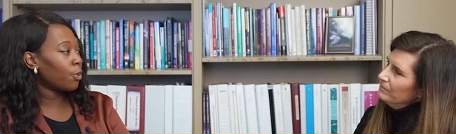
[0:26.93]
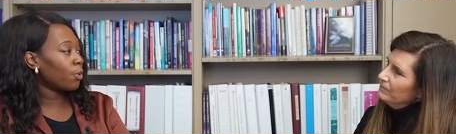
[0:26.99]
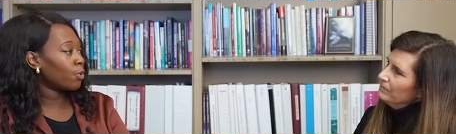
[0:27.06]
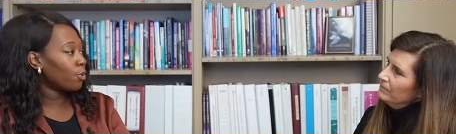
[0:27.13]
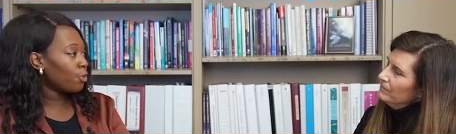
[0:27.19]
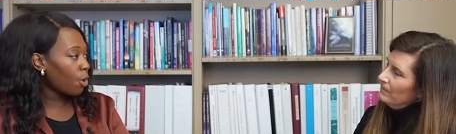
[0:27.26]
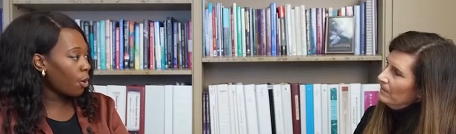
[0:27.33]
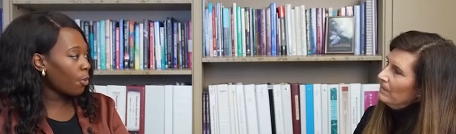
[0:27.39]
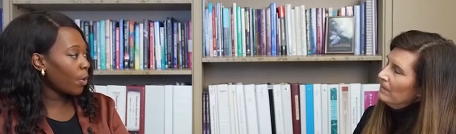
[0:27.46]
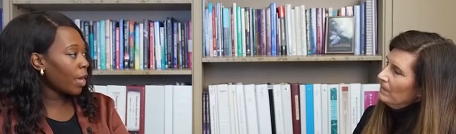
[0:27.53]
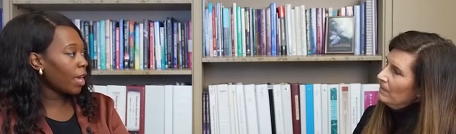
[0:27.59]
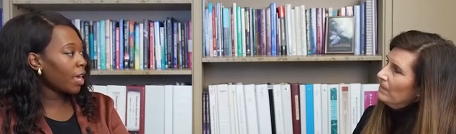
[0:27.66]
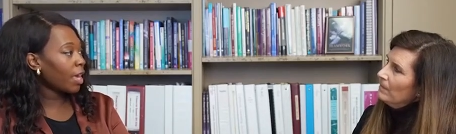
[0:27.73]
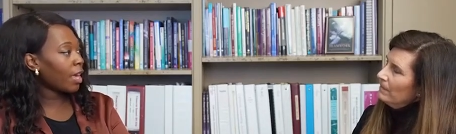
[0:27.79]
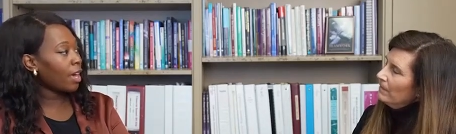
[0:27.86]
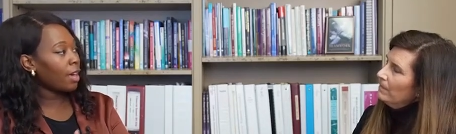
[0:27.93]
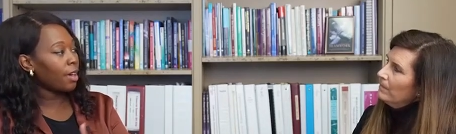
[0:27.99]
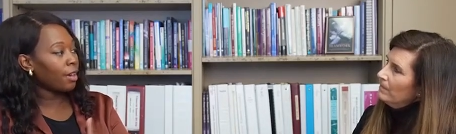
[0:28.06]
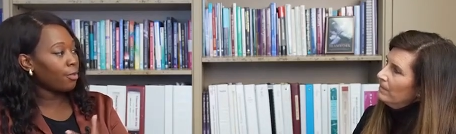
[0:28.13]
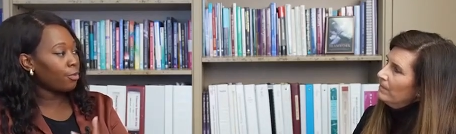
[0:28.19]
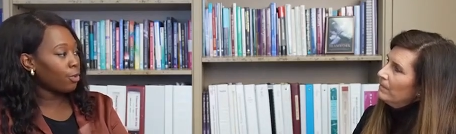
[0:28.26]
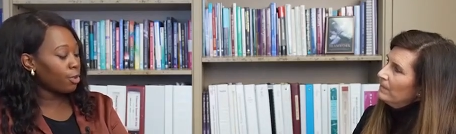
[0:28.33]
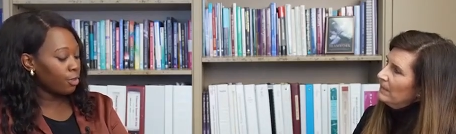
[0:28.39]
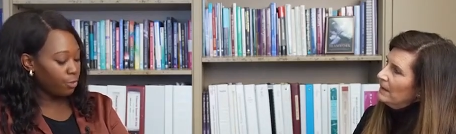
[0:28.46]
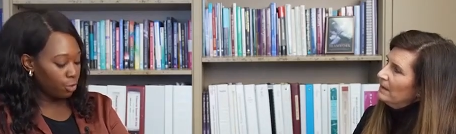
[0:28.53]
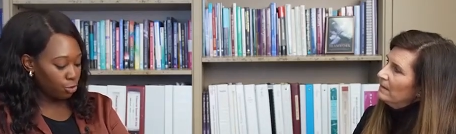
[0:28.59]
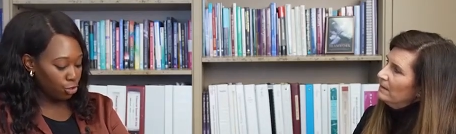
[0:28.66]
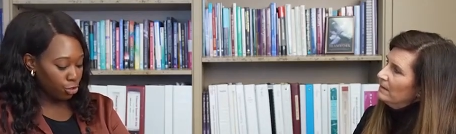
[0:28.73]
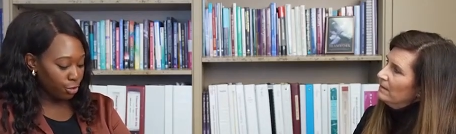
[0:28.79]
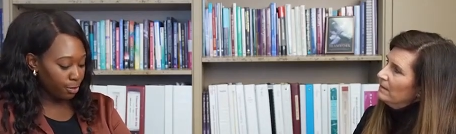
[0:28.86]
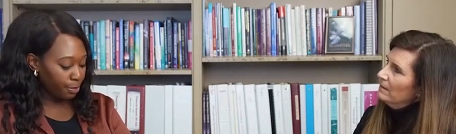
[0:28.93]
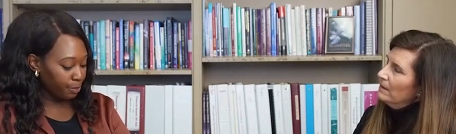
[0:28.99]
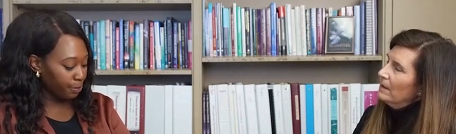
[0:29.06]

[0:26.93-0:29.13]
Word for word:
Speaker 1: on growing uh, mm-hmm. for the future?